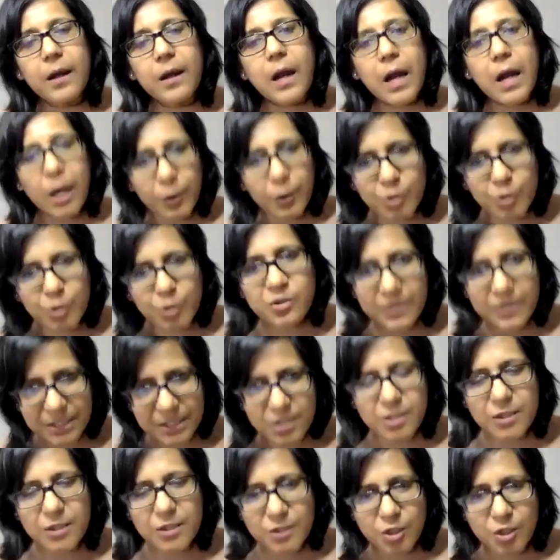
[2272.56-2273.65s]
how your direct to
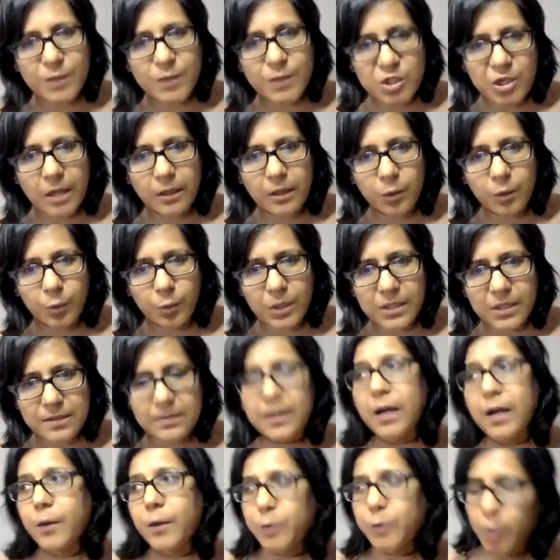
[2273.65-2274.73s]
consumer channel works and
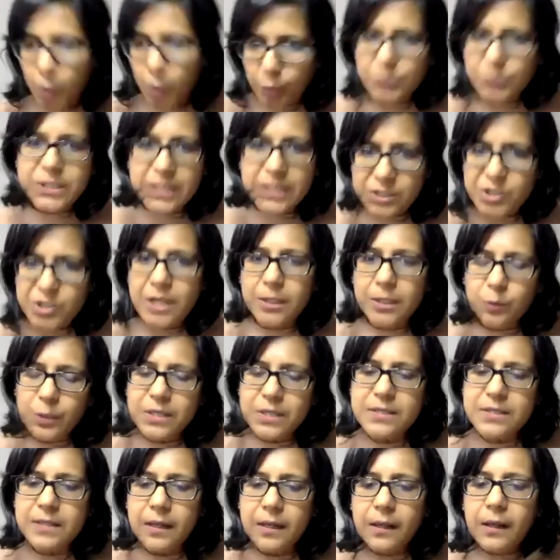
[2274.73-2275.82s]
how your wholesale channel
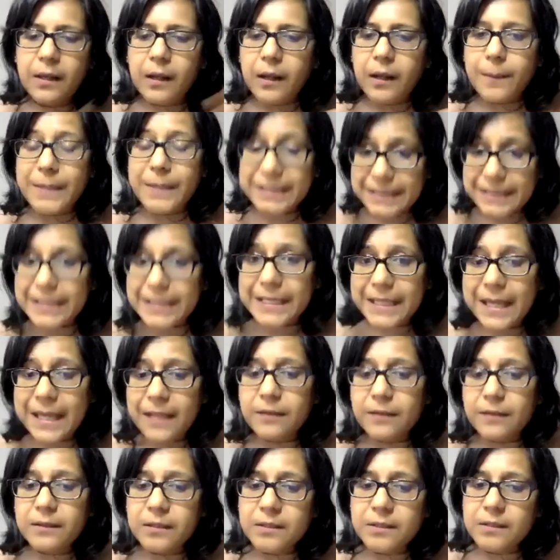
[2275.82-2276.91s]
works. But then
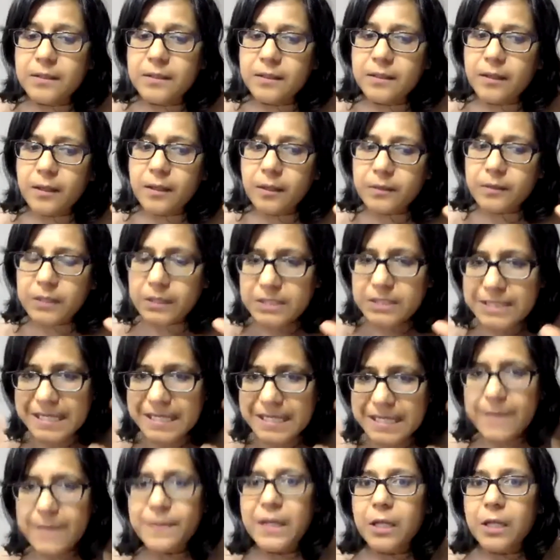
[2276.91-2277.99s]
again, the
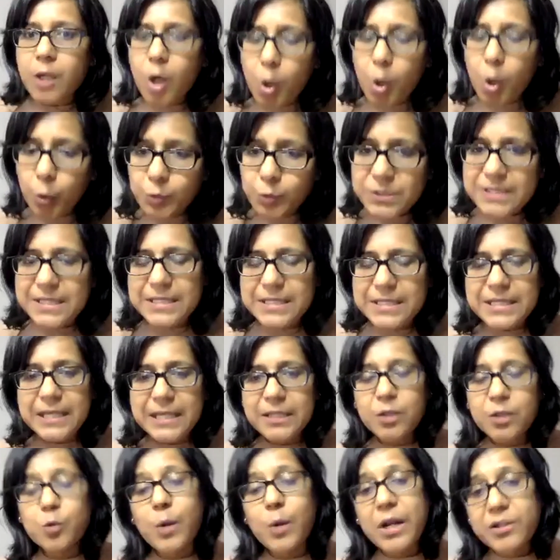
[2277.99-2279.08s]
team that owns the data,
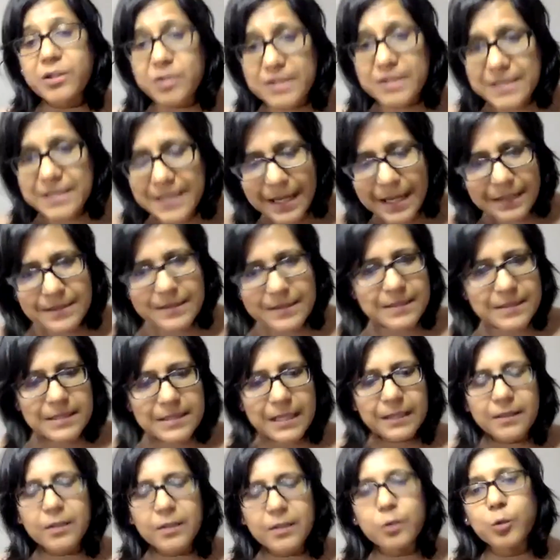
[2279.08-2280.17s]
who understands the
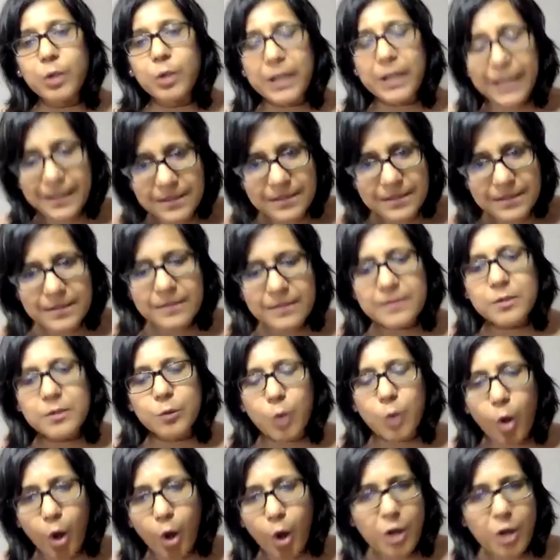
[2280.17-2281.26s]
data, who cleanses,
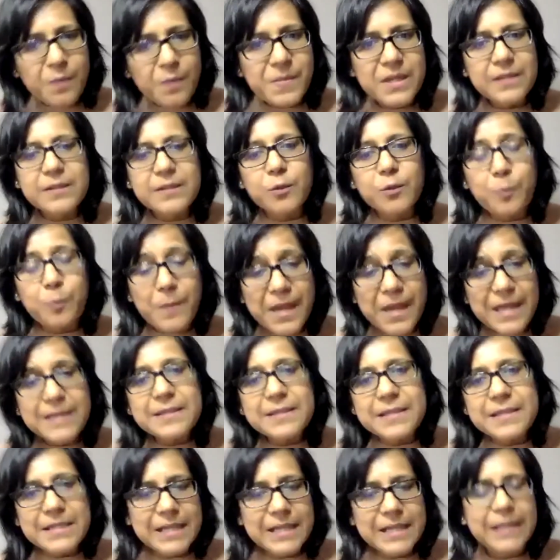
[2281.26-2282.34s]
who augments, who makes
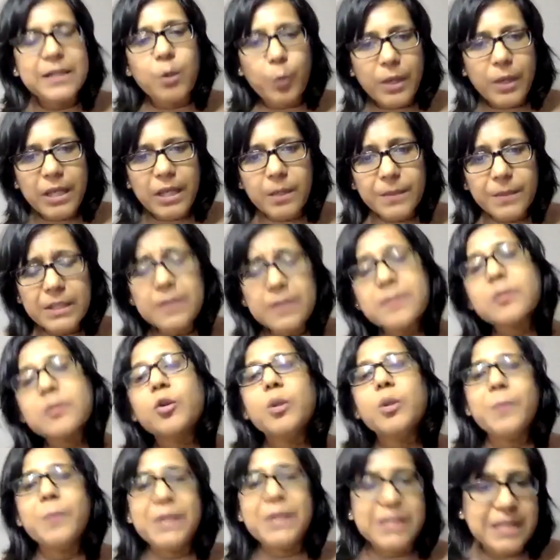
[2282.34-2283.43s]
the data available, is going
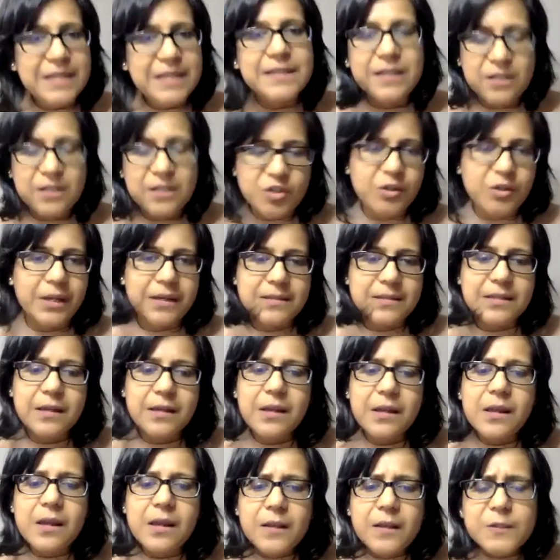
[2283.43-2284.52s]
to be decentralized.
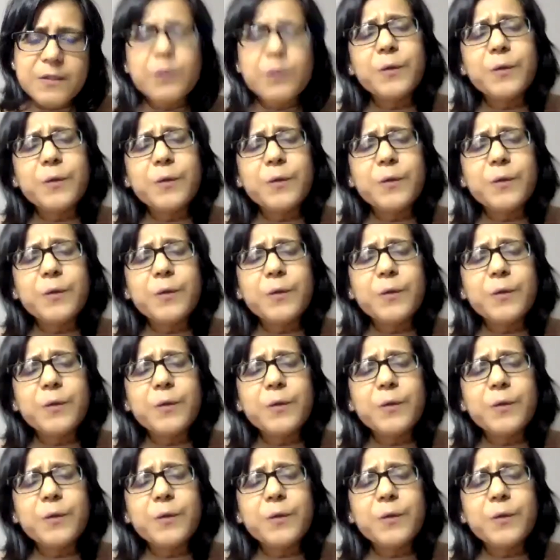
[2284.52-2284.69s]
So